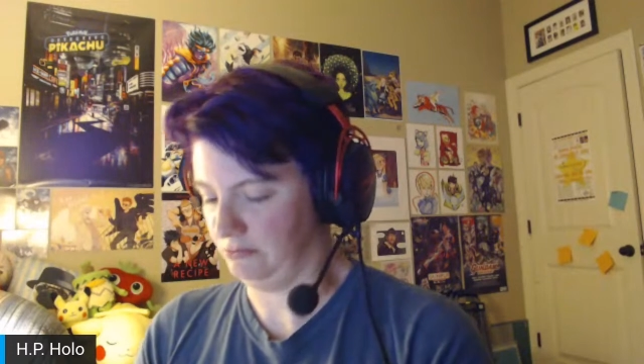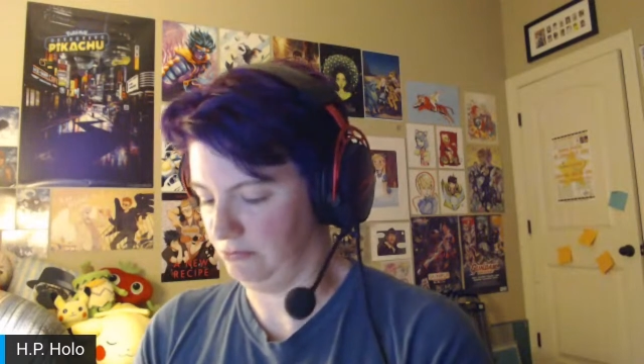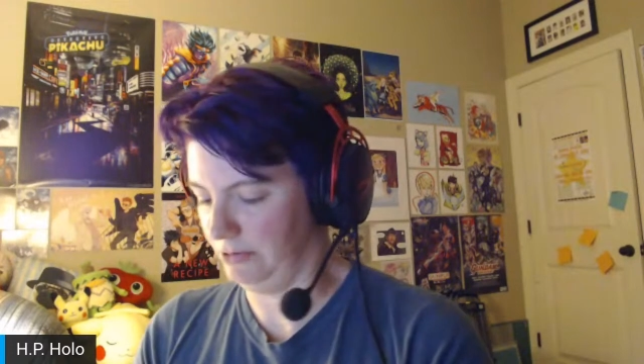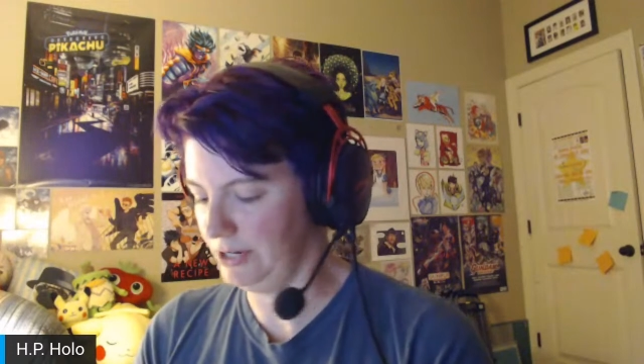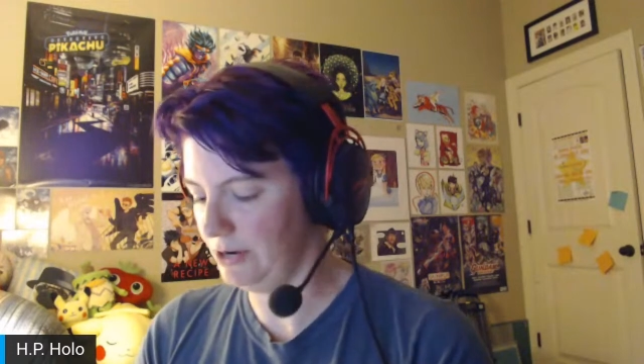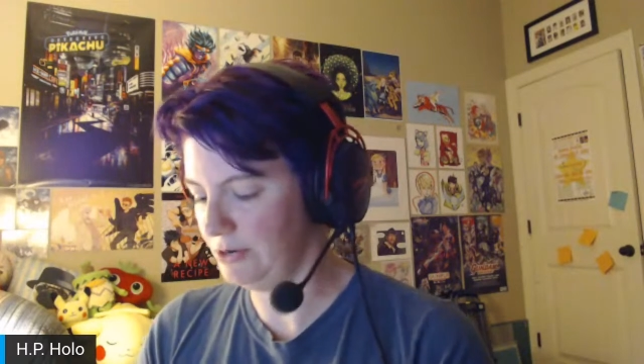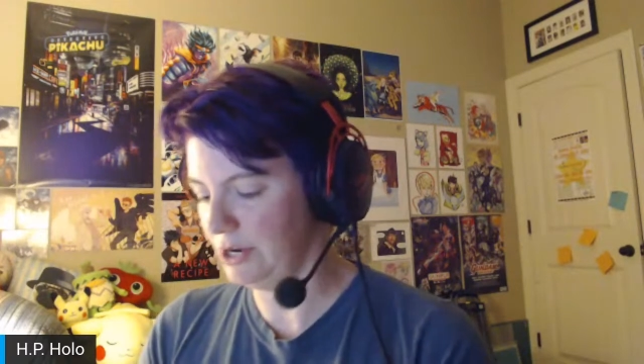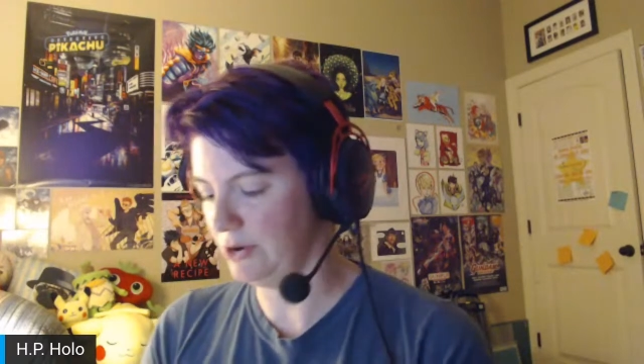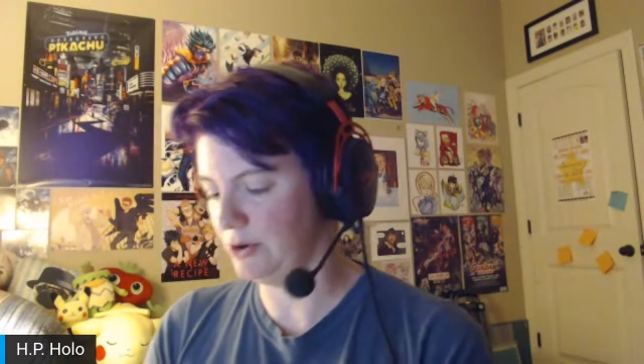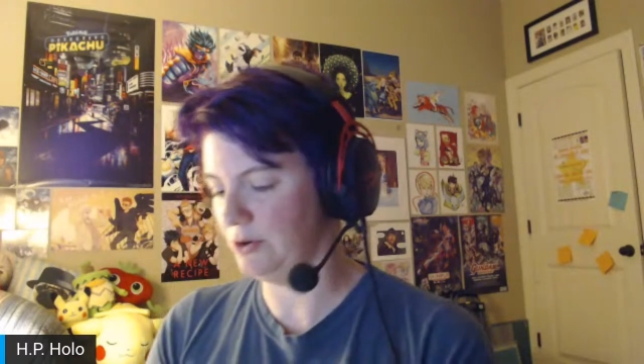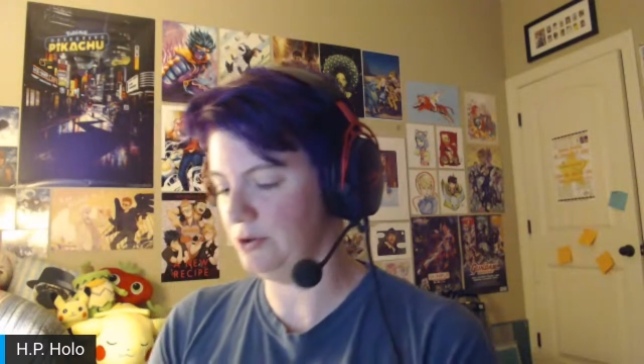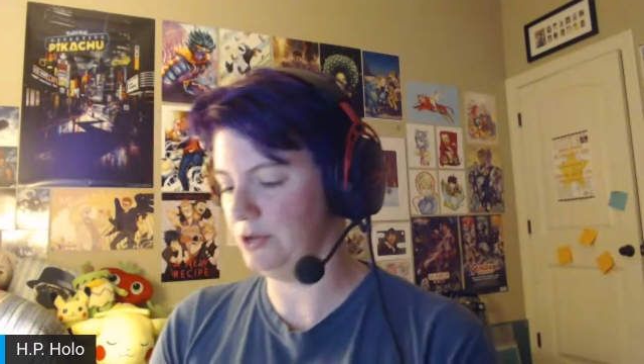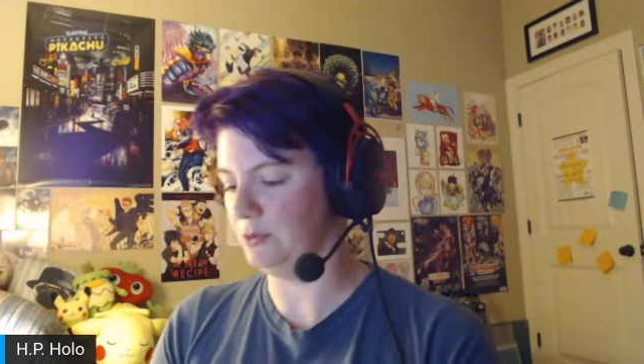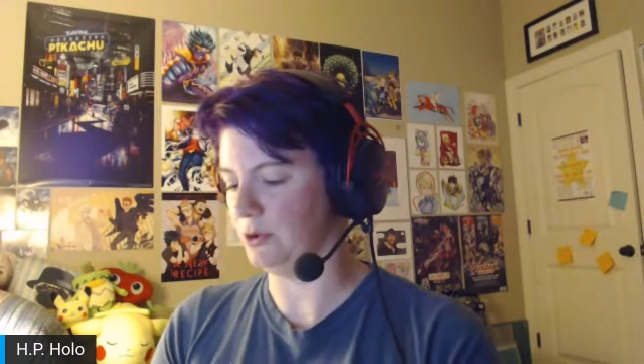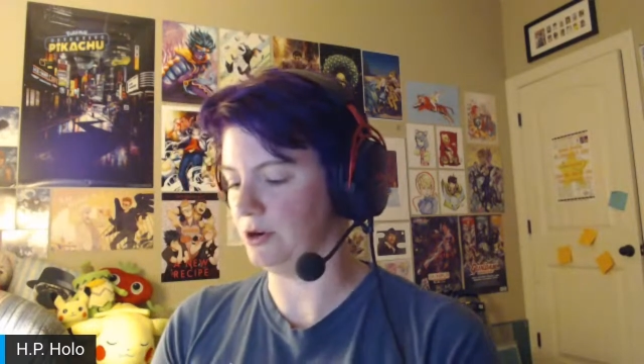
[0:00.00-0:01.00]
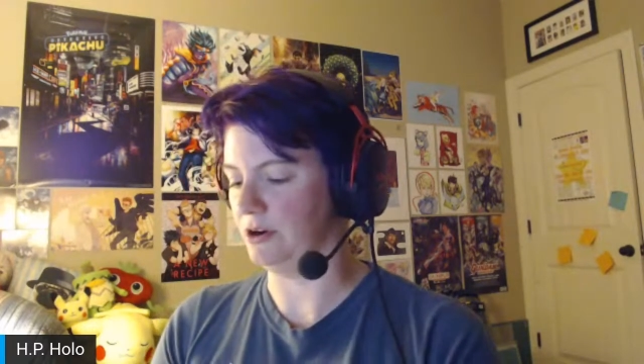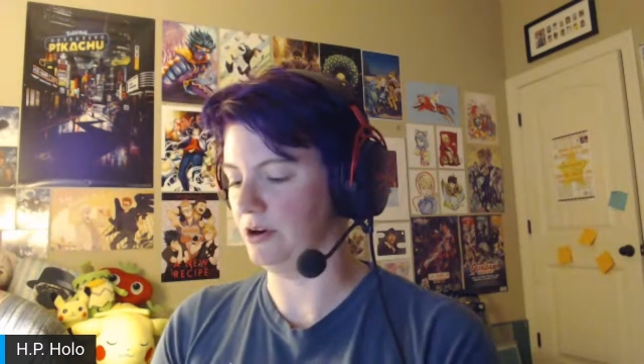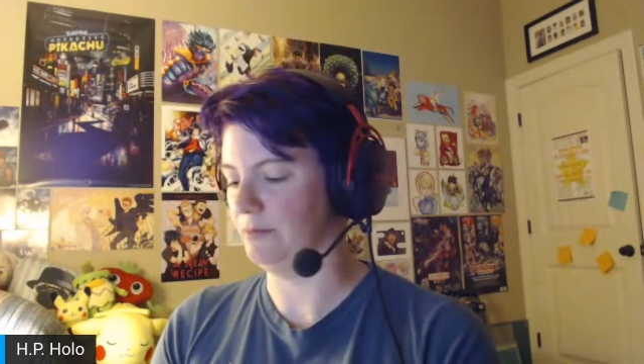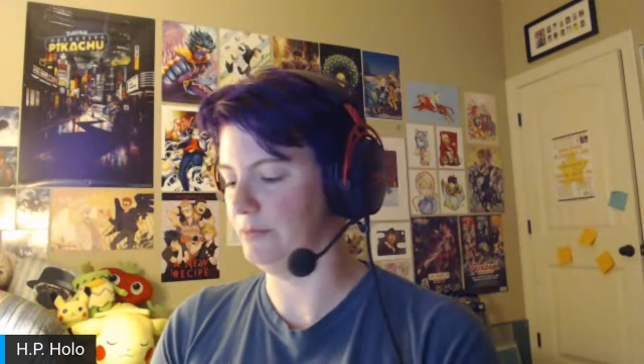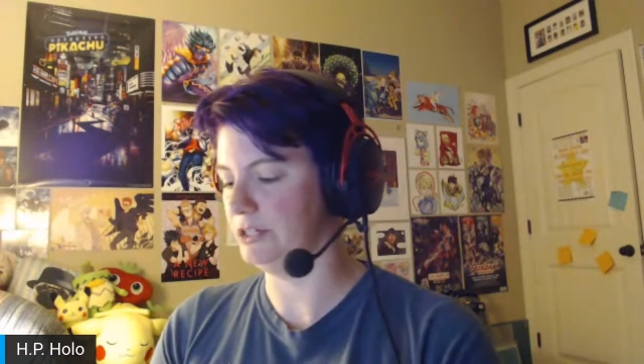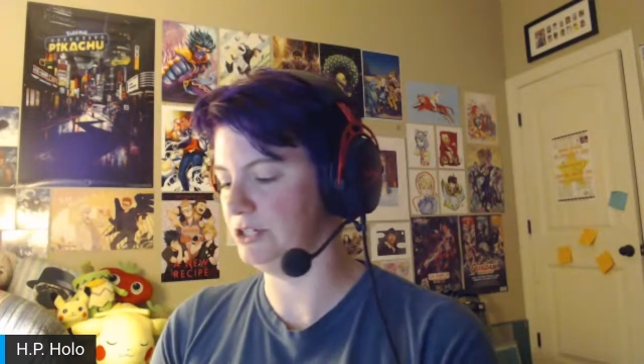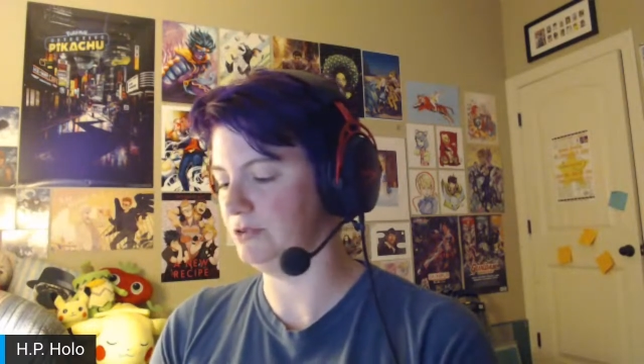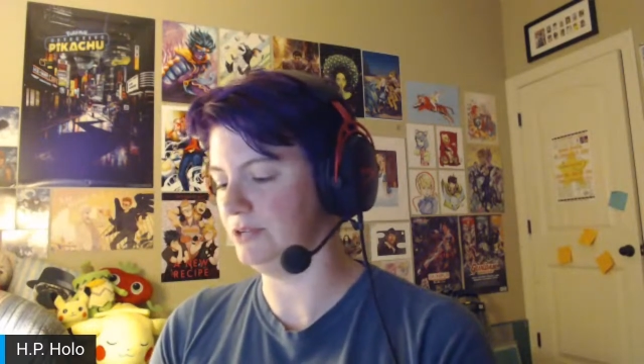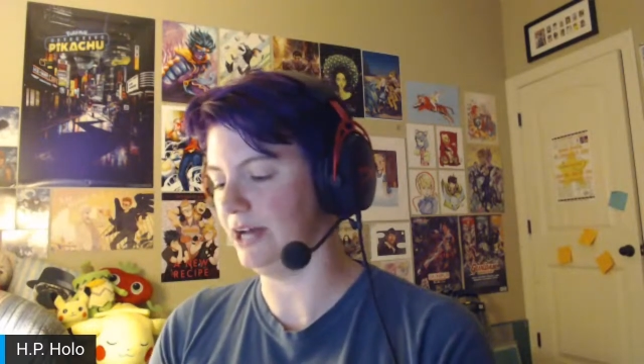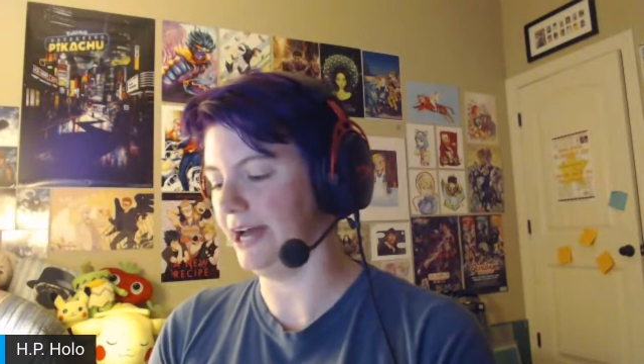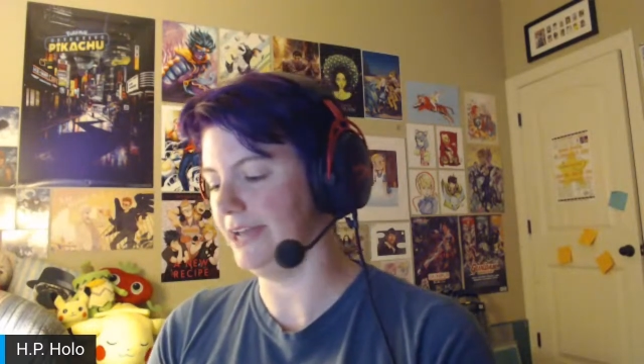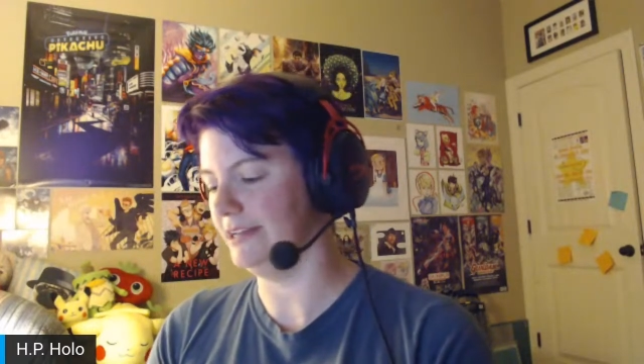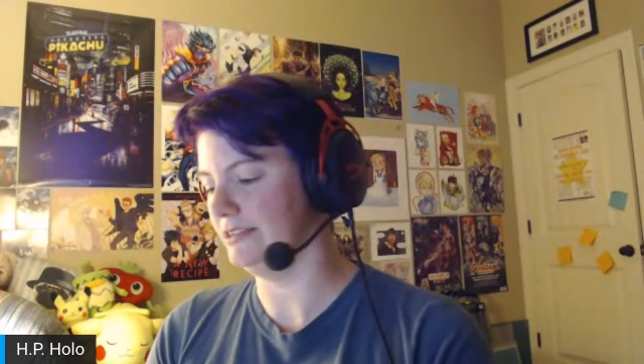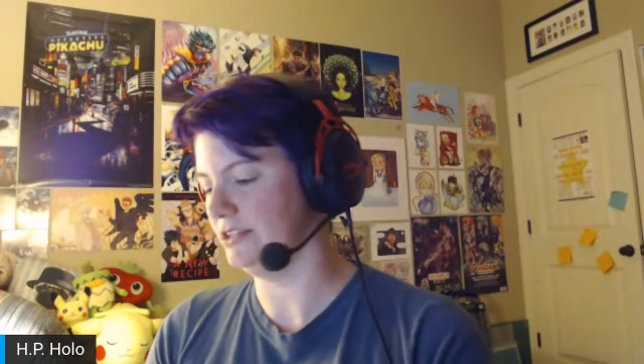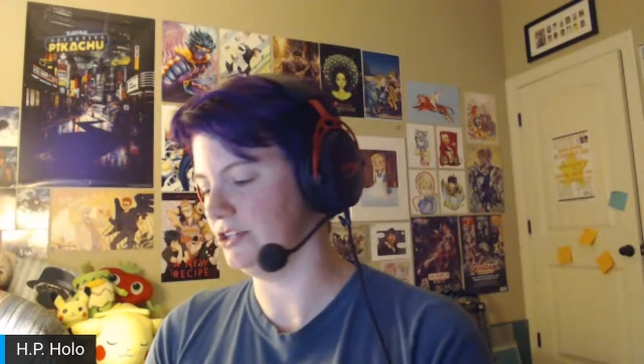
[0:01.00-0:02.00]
We don't know who you were, but you died in